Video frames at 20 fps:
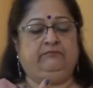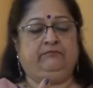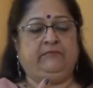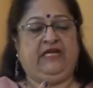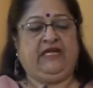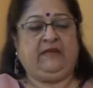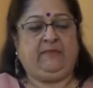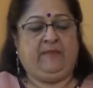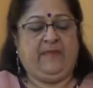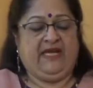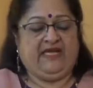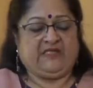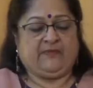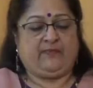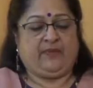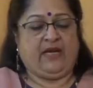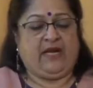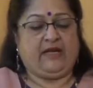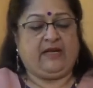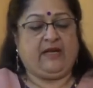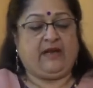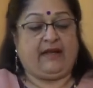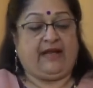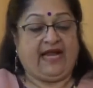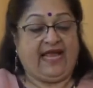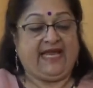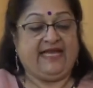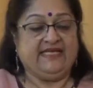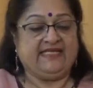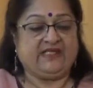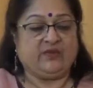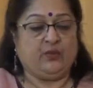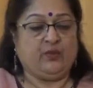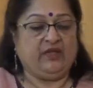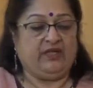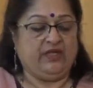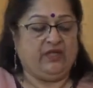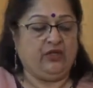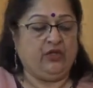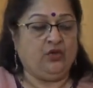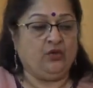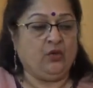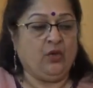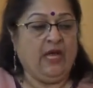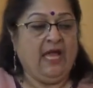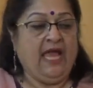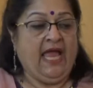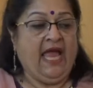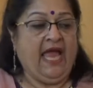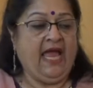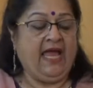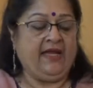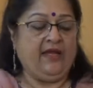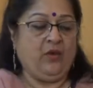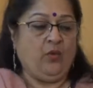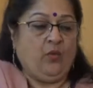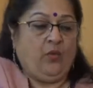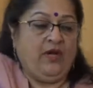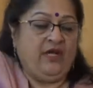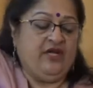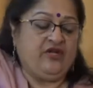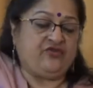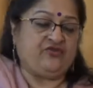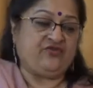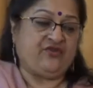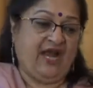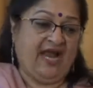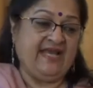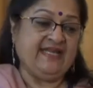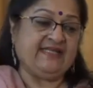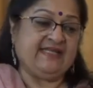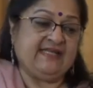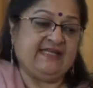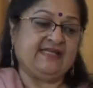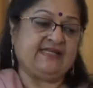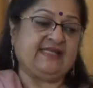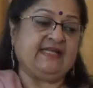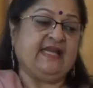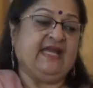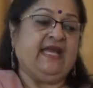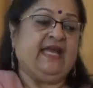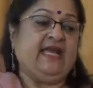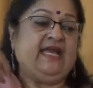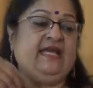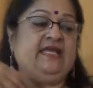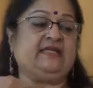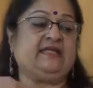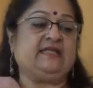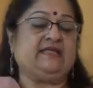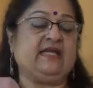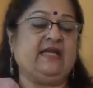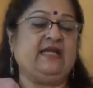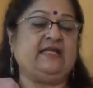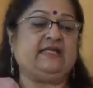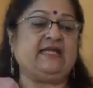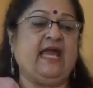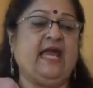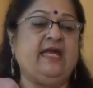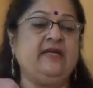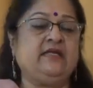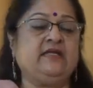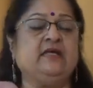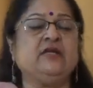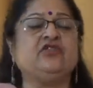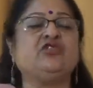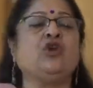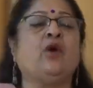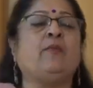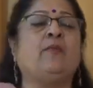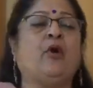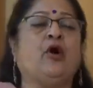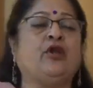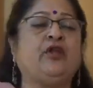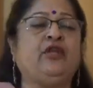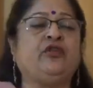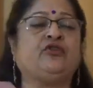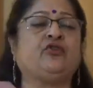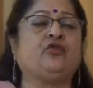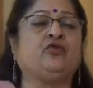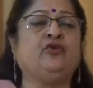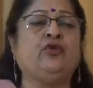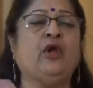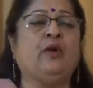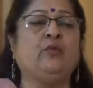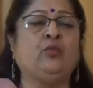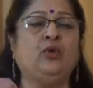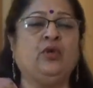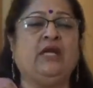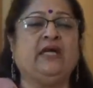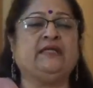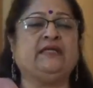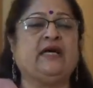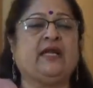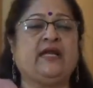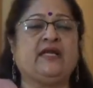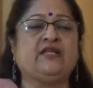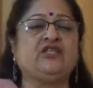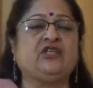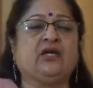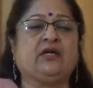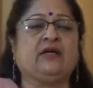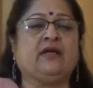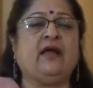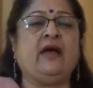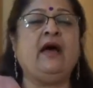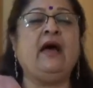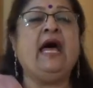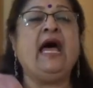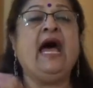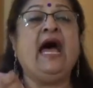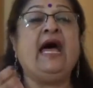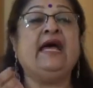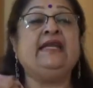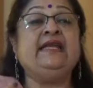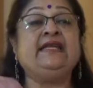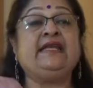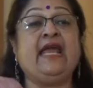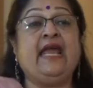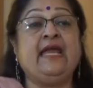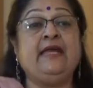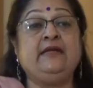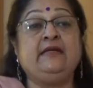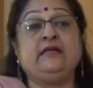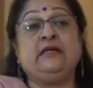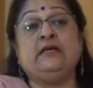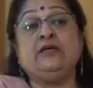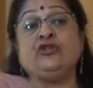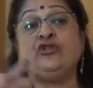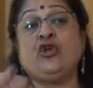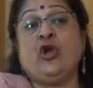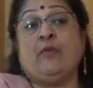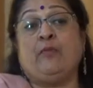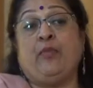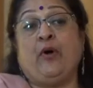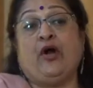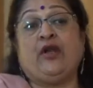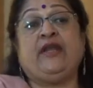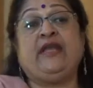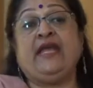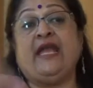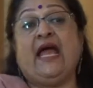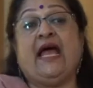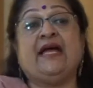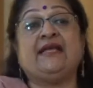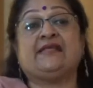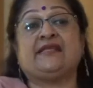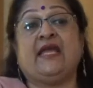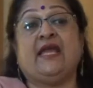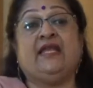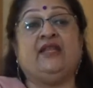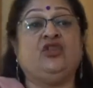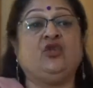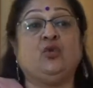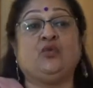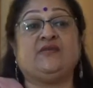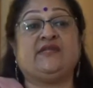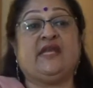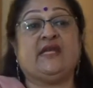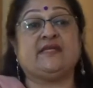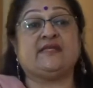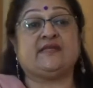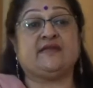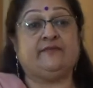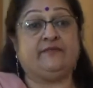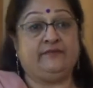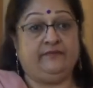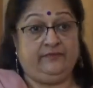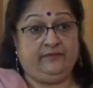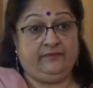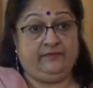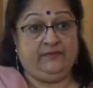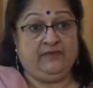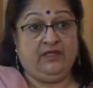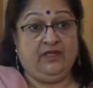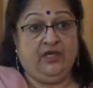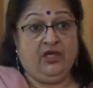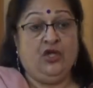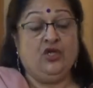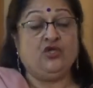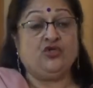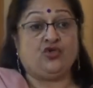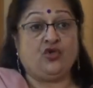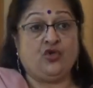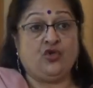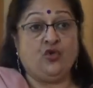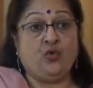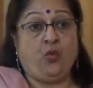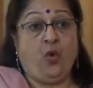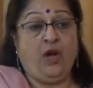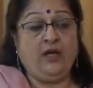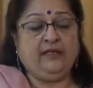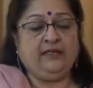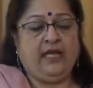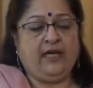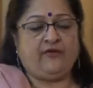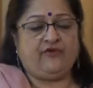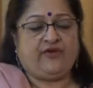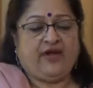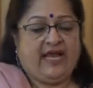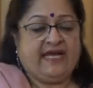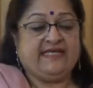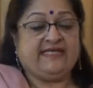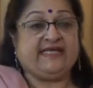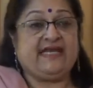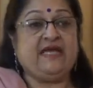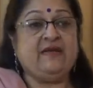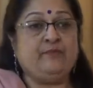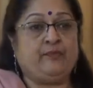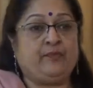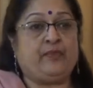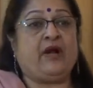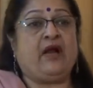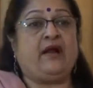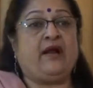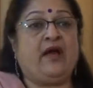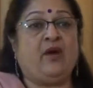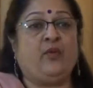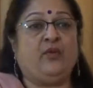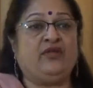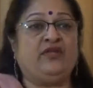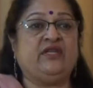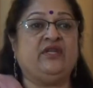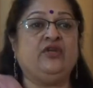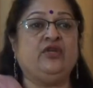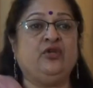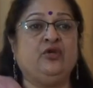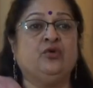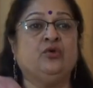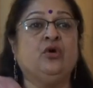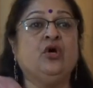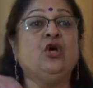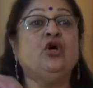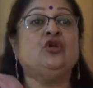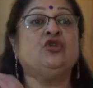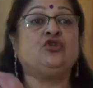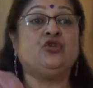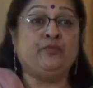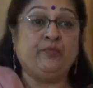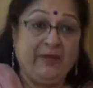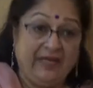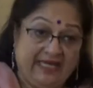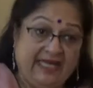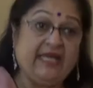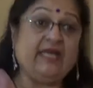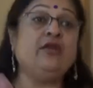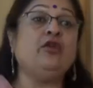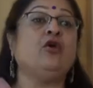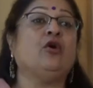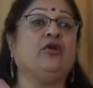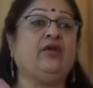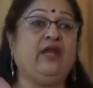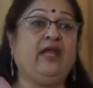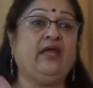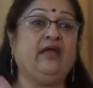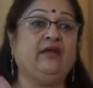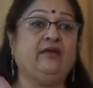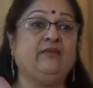It makes prana rise within you. And when it rises, it enters your body through your Muladhara chakra, and it enters your body as enthusiasm. So you want that rising prana within you to begin your day.